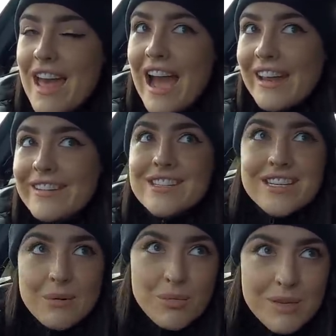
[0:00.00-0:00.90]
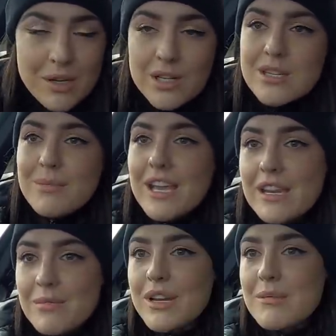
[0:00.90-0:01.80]
And it wouldn't be costing me
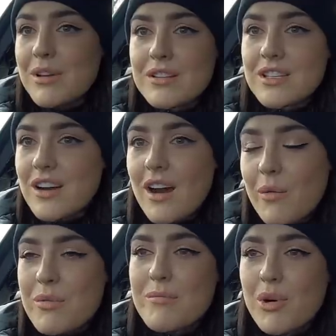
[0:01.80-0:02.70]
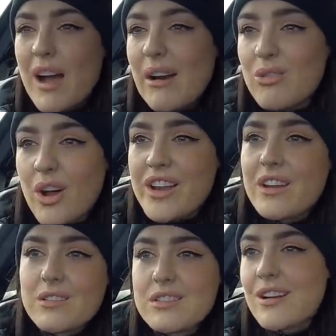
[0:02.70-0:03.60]
any money because the car would be bought outright,
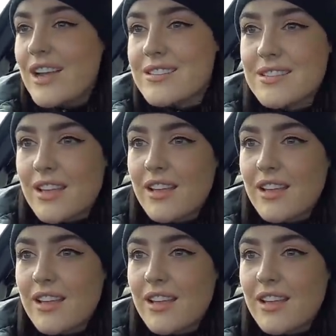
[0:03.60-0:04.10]
no stress.